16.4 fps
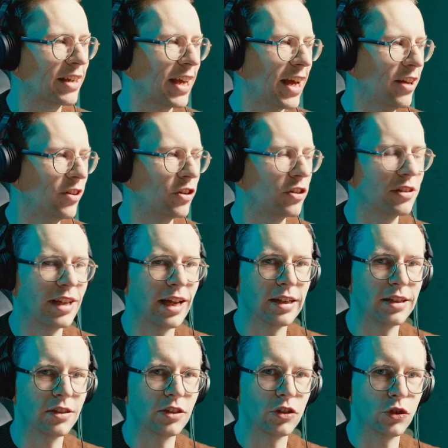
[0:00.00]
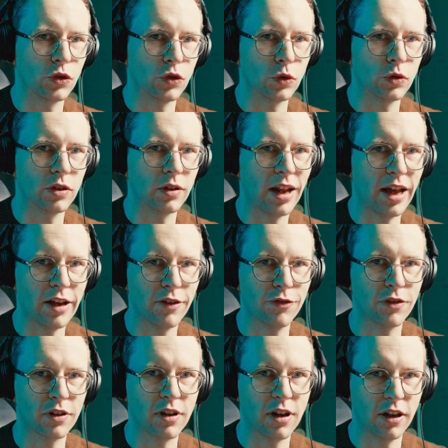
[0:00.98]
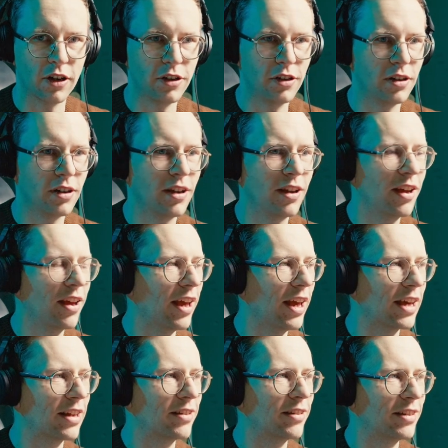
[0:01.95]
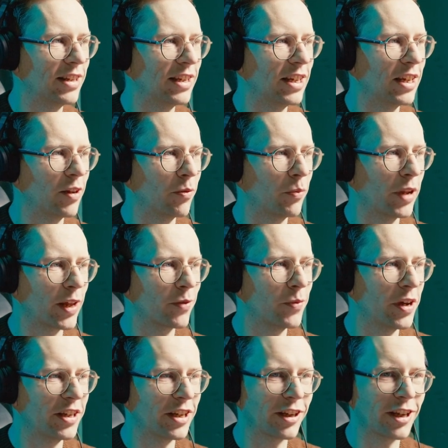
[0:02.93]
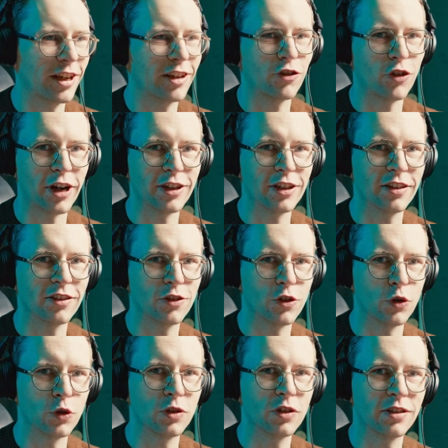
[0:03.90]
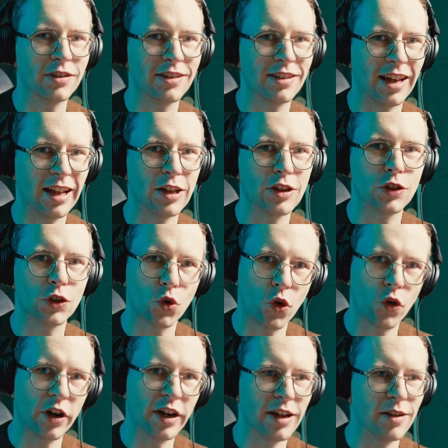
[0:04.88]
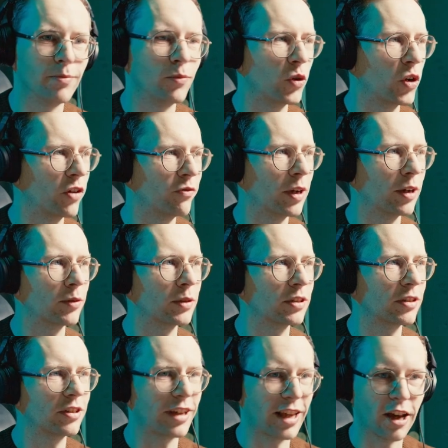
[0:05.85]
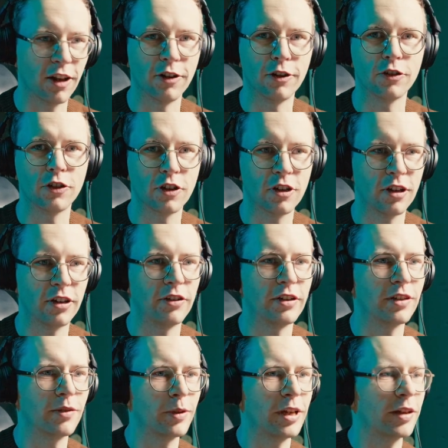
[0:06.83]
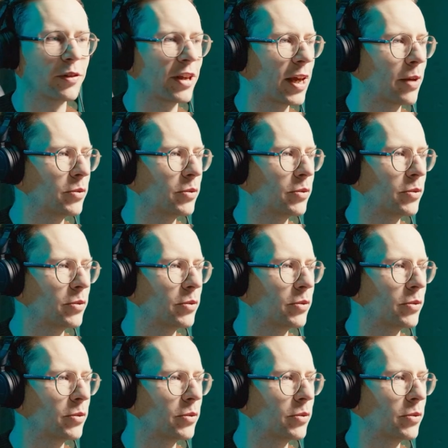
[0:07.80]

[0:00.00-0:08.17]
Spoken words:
Canon tells the true to life color, and the Blackmagic tries to tell a story more about the color, the color it